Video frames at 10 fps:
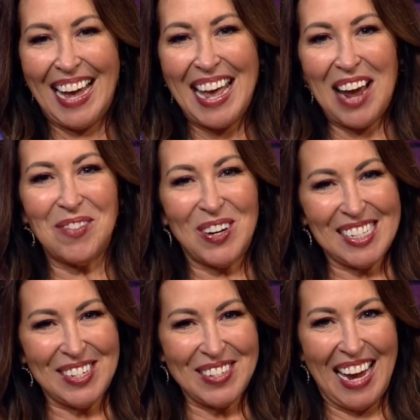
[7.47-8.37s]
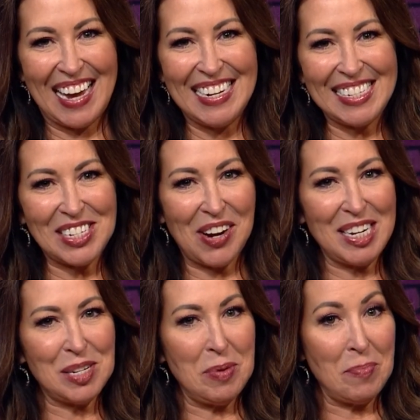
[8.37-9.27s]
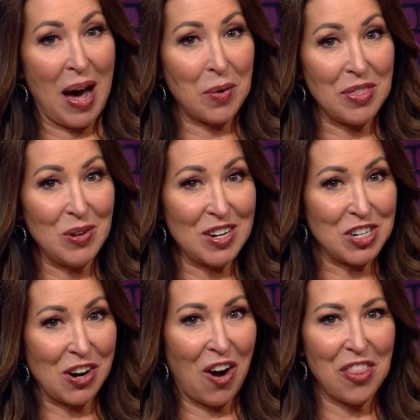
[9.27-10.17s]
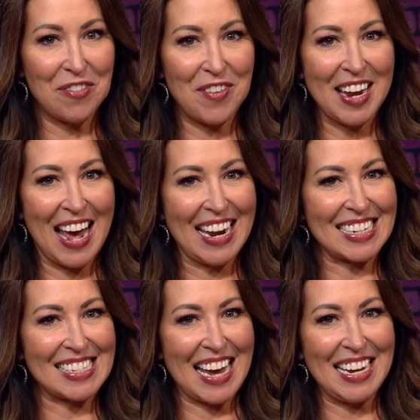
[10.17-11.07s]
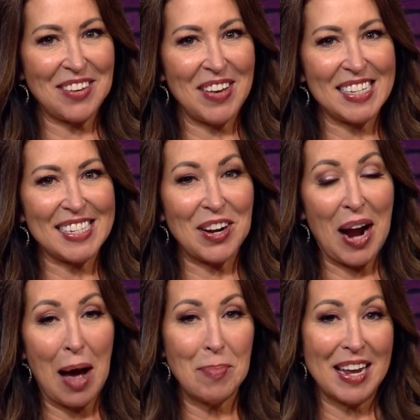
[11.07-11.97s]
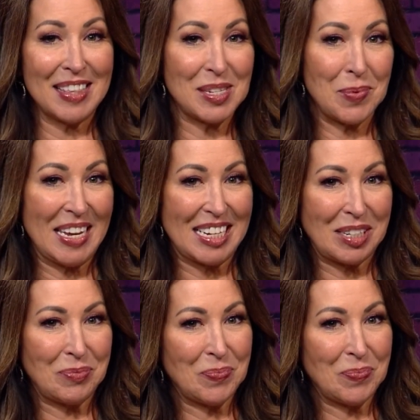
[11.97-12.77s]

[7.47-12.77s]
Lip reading: And I'm Crystal Candy. It's great to be back with you to share all the fun and exciting events that are happening this week.